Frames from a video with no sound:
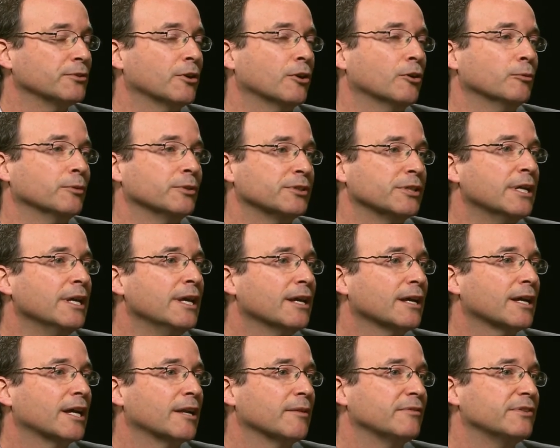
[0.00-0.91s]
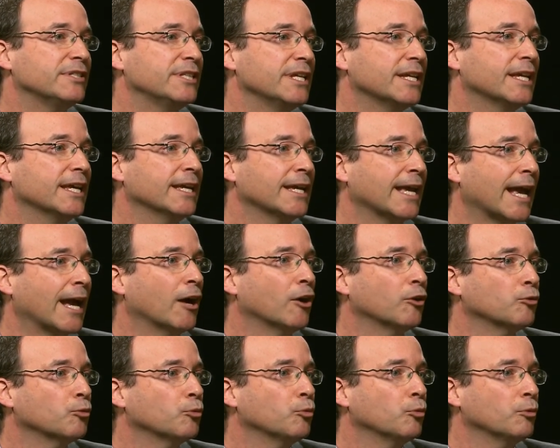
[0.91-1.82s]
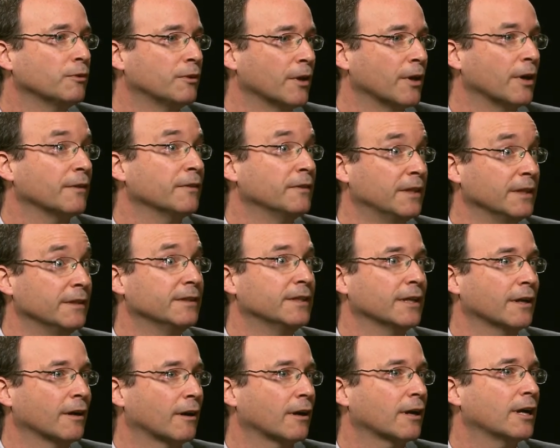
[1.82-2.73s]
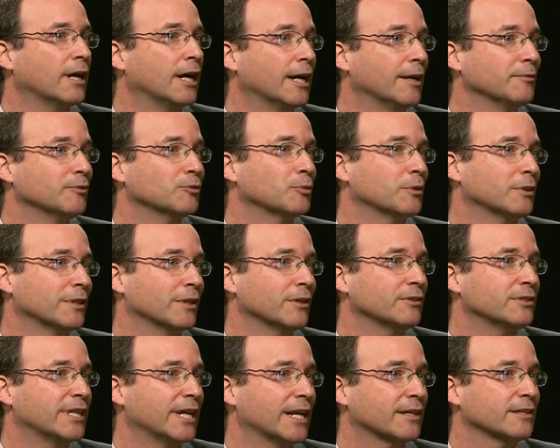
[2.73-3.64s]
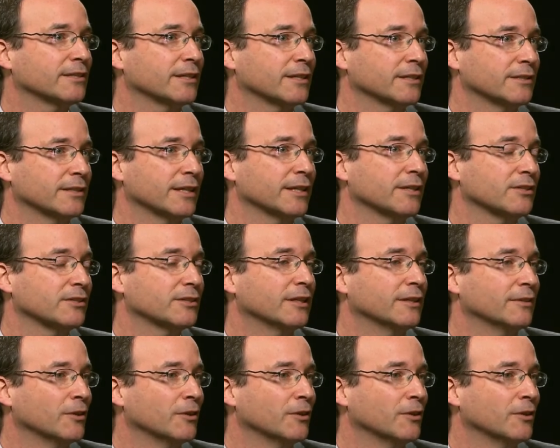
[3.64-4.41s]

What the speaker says: So it was kind of seeking out the archives where those texts exist.